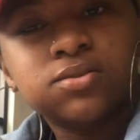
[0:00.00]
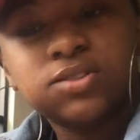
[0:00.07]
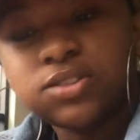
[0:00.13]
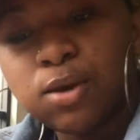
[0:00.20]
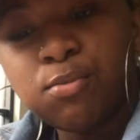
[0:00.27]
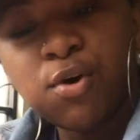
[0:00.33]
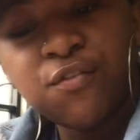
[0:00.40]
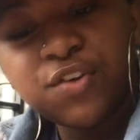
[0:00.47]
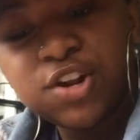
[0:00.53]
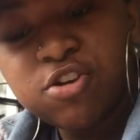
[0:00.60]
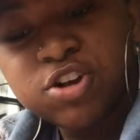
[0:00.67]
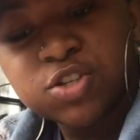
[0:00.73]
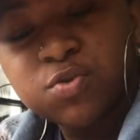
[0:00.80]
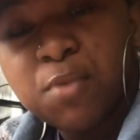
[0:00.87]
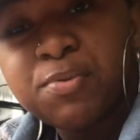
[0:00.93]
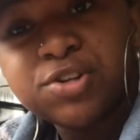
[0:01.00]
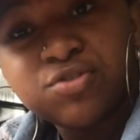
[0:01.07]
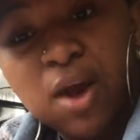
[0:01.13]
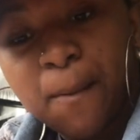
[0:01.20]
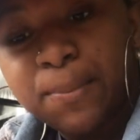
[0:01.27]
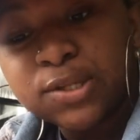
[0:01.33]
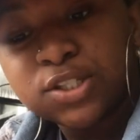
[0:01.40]
Some more videos will be
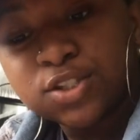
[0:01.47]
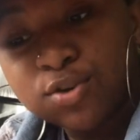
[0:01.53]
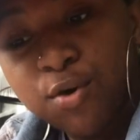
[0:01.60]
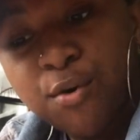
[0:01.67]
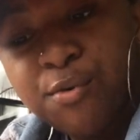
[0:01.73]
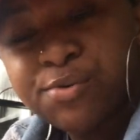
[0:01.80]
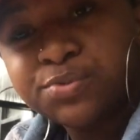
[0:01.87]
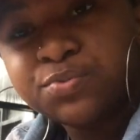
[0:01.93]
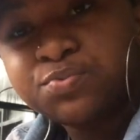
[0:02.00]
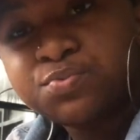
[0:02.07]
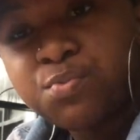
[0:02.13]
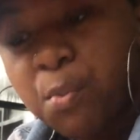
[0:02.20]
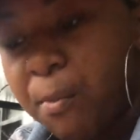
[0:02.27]
dropping soon.